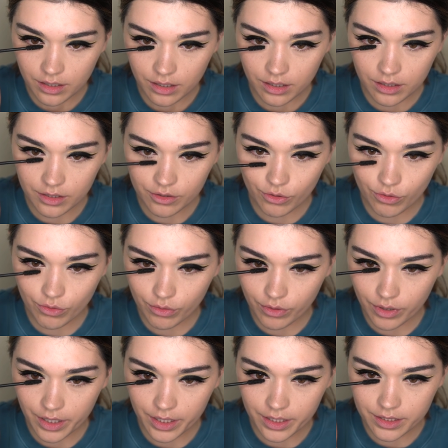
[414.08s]
They're
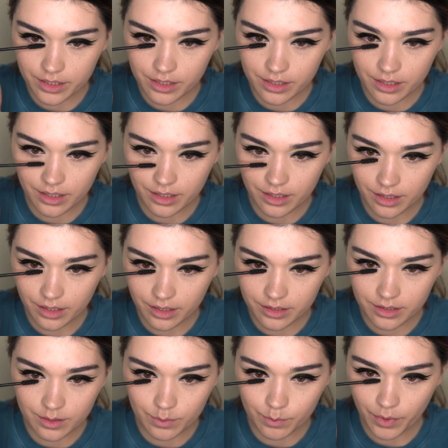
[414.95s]
quite like
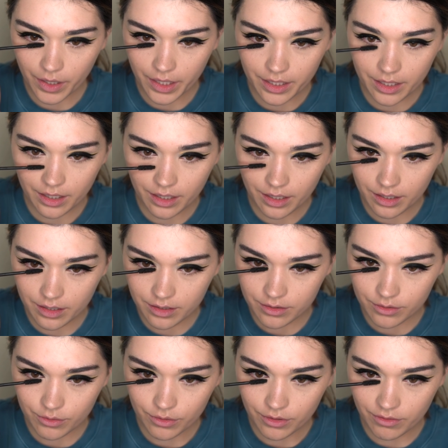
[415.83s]
spiky,
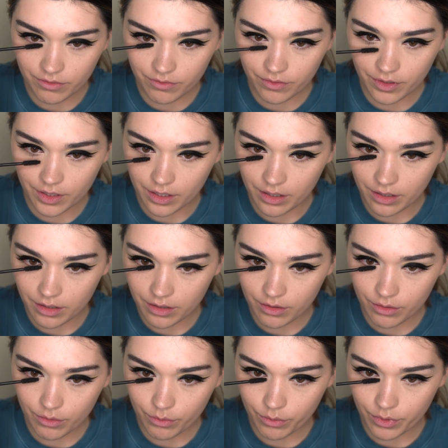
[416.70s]
so they
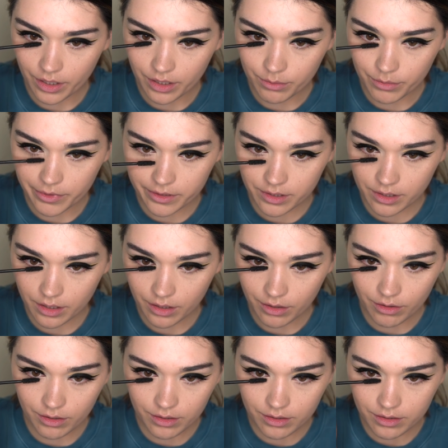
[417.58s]
filled with
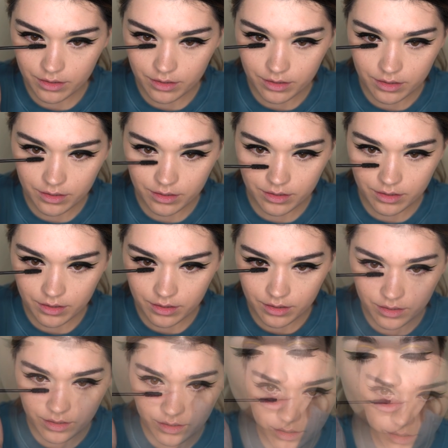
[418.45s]
mascara.
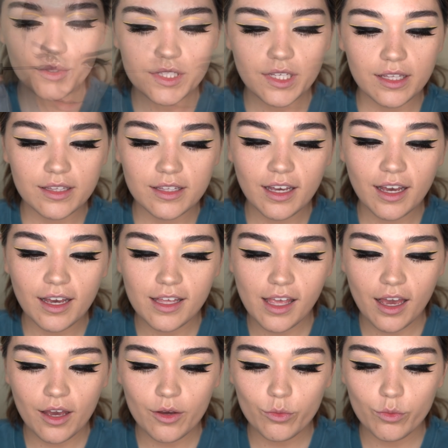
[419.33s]
Now inside the eye,
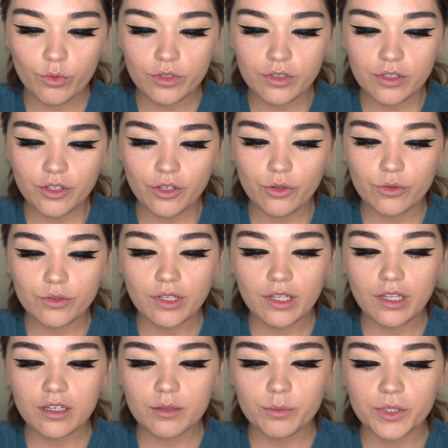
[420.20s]
I will use a
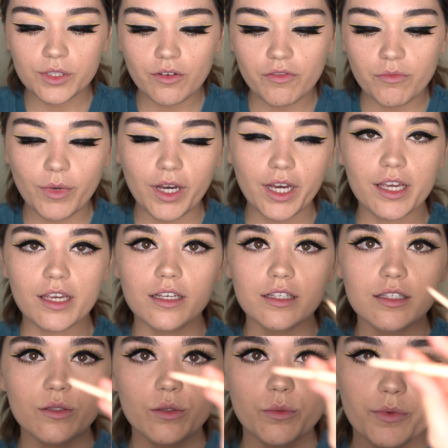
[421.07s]
little bit of my
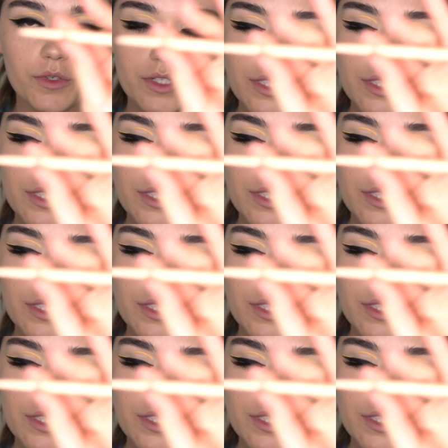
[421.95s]
super